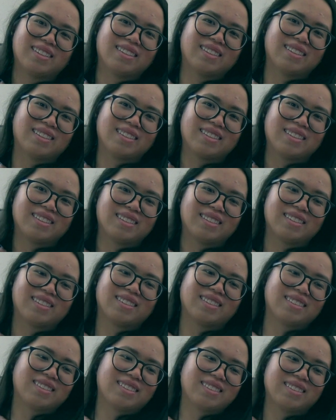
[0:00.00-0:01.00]

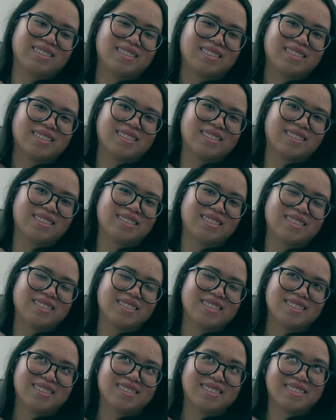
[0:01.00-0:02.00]

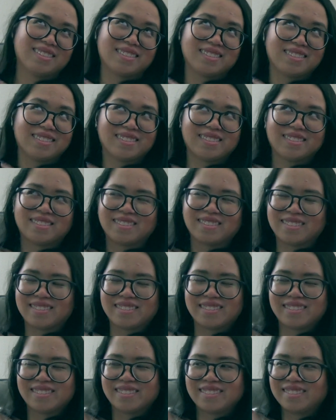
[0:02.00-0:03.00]

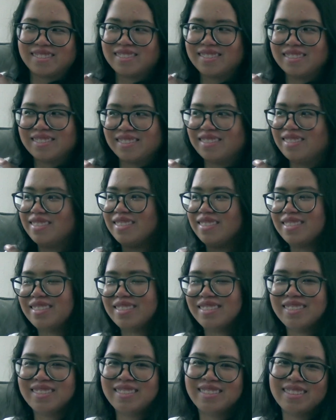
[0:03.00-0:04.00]

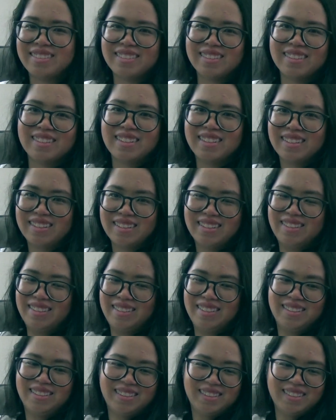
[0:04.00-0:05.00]

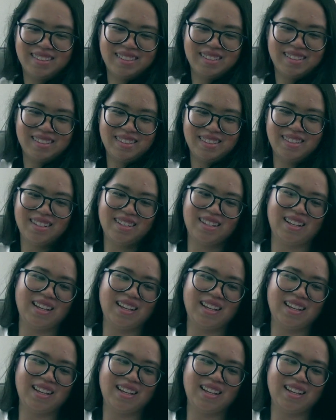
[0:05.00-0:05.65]
This person isn't speaking.